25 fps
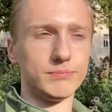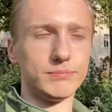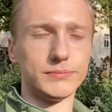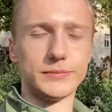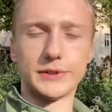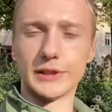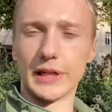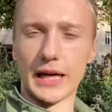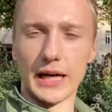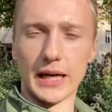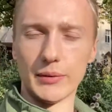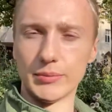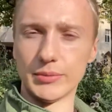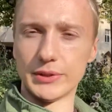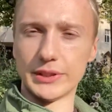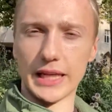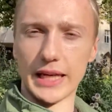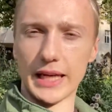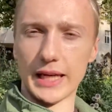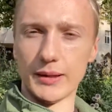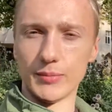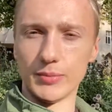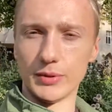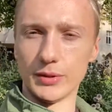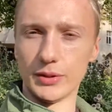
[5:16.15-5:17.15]

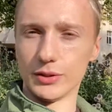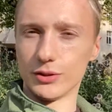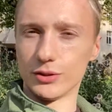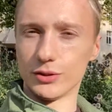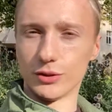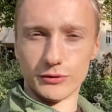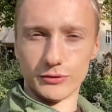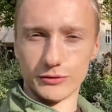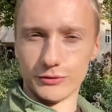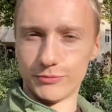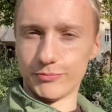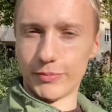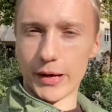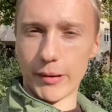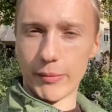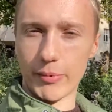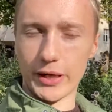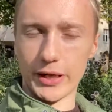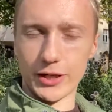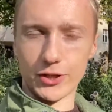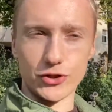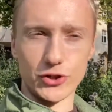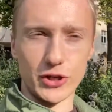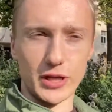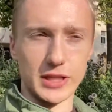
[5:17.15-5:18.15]
timetables of
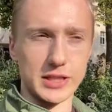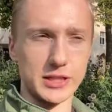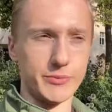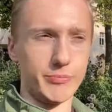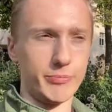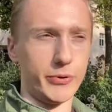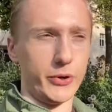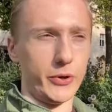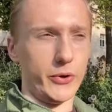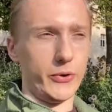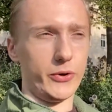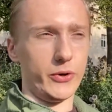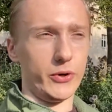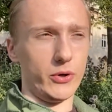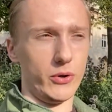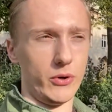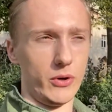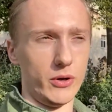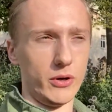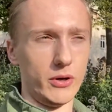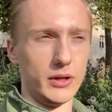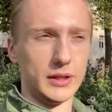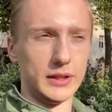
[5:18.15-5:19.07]
public transport, or